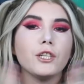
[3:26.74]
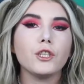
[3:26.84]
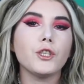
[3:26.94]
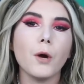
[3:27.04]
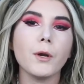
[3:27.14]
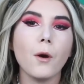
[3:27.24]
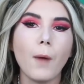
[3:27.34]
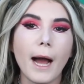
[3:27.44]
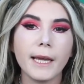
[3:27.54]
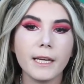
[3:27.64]
I just don't know
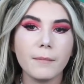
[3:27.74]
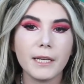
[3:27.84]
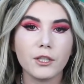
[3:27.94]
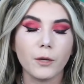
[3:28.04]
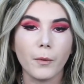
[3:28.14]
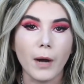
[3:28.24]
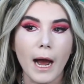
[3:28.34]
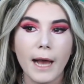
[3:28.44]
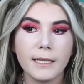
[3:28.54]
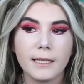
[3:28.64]
why he'd be
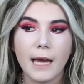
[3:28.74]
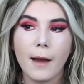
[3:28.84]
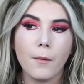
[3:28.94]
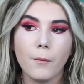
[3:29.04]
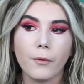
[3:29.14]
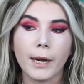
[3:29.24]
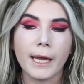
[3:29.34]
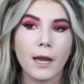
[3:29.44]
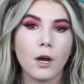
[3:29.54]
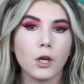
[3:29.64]
surprised that
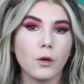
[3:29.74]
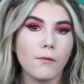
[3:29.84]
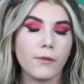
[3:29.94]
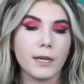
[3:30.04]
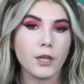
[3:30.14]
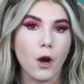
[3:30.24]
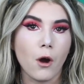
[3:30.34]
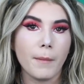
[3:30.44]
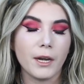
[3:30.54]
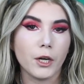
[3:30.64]
bringing a girlfriend
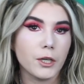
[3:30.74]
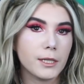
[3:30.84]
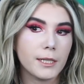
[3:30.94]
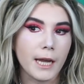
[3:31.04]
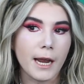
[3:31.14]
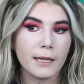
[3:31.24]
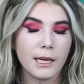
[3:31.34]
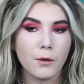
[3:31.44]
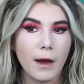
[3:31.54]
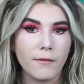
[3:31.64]
home and her seeing
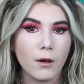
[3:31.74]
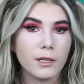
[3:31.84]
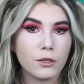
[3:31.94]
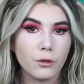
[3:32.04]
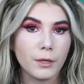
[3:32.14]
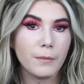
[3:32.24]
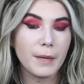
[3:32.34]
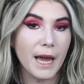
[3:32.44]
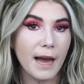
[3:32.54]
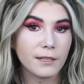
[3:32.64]
that you have all this
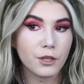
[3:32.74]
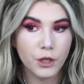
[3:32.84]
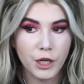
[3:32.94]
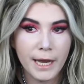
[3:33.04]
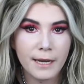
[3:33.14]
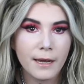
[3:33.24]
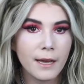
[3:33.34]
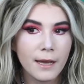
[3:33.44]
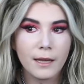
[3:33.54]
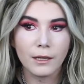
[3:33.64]
creepy ass shit
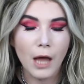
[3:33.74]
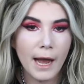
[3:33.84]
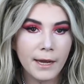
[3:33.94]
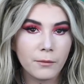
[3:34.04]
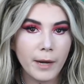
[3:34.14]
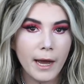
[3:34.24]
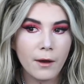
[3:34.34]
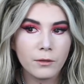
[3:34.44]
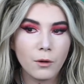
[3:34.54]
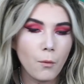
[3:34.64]
lying
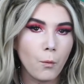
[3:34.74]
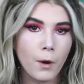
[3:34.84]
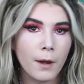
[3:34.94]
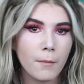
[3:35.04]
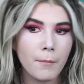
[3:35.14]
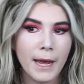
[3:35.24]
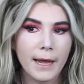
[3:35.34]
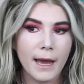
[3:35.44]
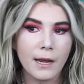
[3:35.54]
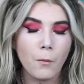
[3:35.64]
around wouldn't
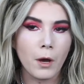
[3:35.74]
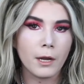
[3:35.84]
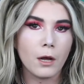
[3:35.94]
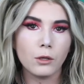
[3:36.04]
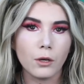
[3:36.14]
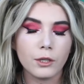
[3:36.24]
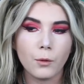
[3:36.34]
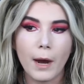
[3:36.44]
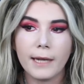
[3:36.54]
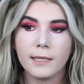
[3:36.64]
make anyone look
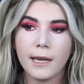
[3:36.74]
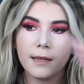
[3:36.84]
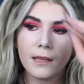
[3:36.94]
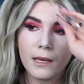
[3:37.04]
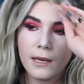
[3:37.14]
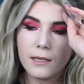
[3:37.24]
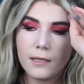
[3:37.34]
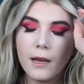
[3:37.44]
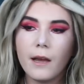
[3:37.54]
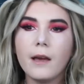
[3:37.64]
twice. And the thing
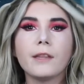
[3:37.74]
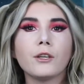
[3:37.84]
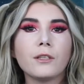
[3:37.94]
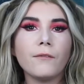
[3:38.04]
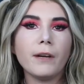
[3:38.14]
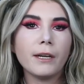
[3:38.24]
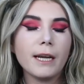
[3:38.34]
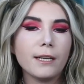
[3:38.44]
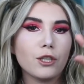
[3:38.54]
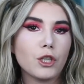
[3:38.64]
is, there's a
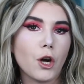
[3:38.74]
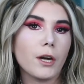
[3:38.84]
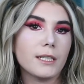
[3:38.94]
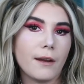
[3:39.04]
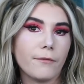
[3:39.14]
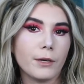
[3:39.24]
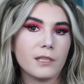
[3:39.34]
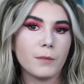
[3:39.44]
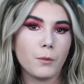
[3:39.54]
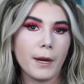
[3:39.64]
very stark
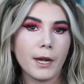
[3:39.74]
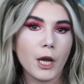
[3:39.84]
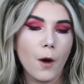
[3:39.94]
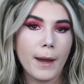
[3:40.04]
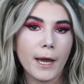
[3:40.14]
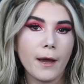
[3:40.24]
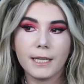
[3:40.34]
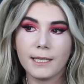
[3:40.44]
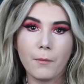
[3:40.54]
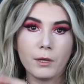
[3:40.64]
difference between going
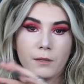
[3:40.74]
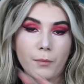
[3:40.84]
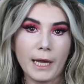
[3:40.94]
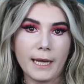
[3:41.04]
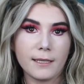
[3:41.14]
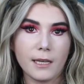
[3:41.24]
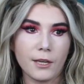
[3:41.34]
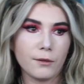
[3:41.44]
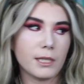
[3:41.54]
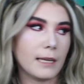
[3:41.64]
to someone's place
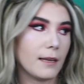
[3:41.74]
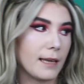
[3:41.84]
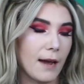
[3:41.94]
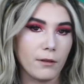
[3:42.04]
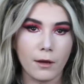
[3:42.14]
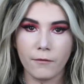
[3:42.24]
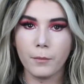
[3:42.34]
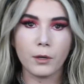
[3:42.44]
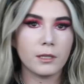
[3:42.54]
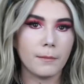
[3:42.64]
and you see that they have a lot
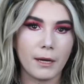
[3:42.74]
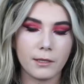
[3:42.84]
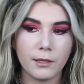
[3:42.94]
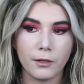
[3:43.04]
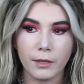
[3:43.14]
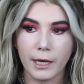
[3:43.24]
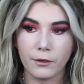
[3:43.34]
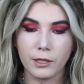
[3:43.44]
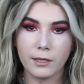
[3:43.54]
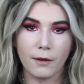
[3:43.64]
of books about serial
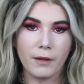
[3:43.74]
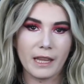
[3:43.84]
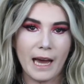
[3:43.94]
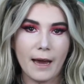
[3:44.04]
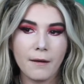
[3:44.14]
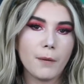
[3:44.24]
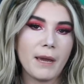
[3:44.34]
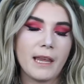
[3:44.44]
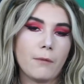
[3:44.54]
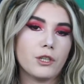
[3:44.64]
killers and stuff like that. To
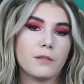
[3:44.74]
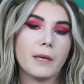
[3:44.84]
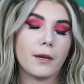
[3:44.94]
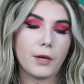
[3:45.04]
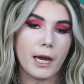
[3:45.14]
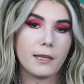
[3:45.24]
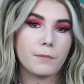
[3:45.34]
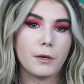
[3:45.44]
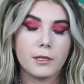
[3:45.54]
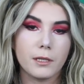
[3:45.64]
me, that would just be like, okay,
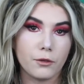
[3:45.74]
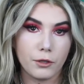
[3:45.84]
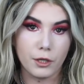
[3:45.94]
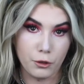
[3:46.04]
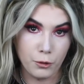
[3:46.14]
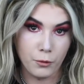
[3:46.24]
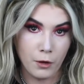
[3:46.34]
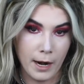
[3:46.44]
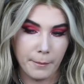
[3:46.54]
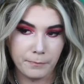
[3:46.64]
this person's interested in true
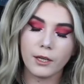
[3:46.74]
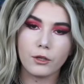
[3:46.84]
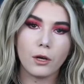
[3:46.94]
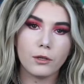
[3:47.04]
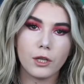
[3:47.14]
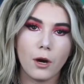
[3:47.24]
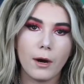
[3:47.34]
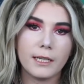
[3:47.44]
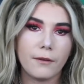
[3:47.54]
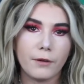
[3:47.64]
crime. There's
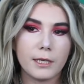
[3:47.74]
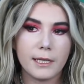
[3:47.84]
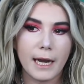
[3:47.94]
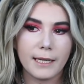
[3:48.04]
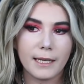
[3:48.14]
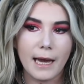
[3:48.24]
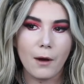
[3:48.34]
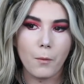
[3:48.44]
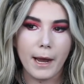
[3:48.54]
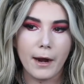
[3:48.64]
also a different side to
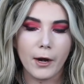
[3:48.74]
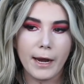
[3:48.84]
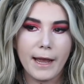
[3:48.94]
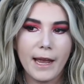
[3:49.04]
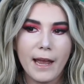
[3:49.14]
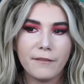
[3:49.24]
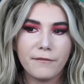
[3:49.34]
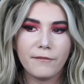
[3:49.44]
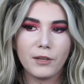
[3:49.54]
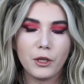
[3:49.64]
that where
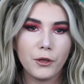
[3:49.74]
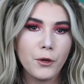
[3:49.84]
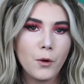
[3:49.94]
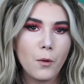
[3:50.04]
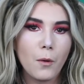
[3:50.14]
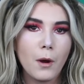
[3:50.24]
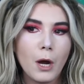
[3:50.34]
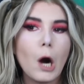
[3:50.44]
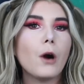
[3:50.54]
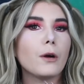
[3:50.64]
if you
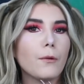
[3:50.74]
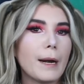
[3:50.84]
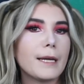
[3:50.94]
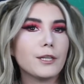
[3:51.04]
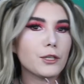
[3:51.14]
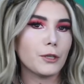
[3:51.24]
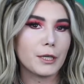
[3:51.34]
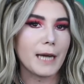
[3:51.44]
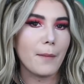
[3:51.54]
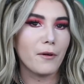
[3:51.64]
are already a
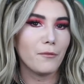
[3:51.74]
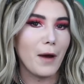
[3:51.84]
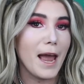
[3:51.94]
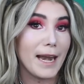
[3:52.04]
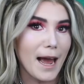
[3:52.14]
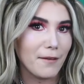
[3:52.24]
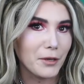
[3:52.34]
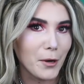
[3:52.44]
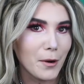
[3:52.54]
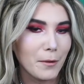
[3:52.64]
certain type of way and have
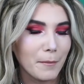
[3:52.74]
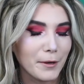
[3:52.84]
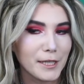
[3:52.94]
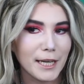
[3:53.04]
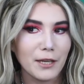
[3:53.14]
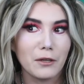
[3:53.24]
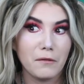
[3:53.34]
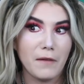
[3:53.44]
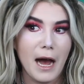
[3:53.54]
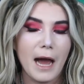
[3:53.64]
your own
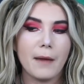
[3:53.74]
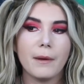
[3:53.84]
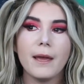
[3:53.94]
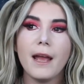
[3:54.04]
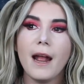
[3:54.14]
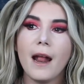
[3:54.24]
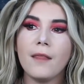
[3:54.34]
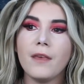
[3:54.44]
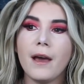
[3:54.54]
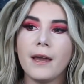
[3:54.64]
particular vibe.
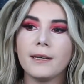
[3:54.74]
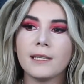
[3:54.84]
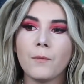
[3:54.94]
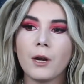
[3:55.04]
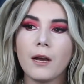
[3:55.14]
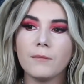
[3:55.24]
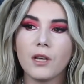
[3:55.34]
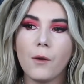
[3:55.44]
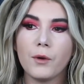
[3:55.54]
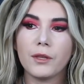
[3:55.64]
And then someone comes
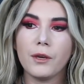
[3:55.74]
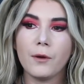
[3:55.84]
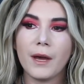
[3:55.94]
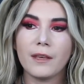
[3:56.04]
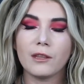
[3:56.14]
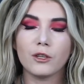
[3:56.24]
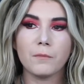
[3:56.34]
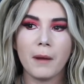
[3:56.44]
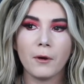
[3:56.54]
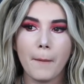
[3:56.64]
home with you and then
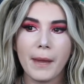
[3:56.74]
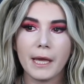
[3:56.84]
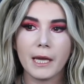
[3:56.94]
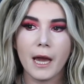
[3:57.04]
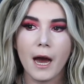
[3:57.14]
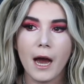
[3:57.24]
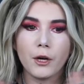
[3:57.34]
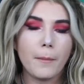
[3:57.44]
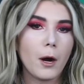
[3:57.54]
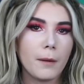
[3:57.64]
there's memorabilia.
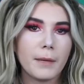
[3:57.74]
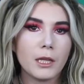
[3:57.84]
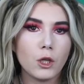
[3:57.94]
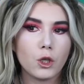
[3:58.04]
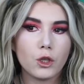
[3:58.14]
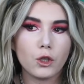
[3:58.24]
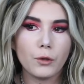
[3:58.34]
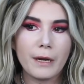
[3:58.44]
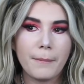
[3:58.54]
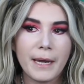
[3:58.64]
Your apartment looks
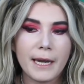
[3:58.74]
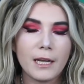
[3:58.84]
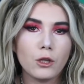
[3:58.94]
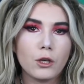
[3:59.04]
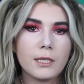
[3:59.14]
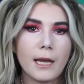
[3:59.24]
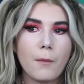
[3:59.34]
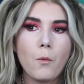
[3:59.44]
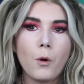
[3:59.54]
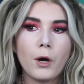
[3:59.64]
creepy and it looks
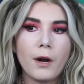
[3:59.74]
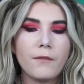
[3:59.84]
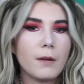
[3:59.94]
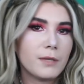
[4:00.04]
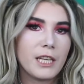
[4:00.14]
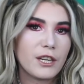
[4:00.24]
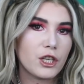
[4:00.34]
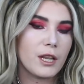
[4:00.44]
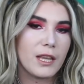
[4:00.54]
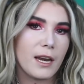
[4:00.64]
like more of an
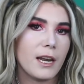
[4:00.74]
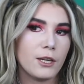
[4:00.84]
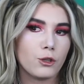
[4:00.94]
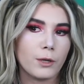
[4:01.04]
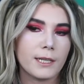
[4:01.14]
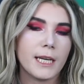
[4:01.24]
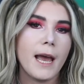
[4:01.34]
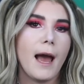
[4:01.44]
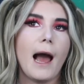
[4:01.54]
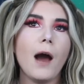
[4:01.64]
obsession than an interest.
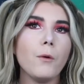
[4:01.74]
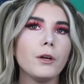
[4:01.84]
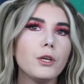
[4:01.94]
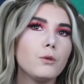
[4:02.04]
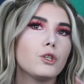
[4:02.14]
How are you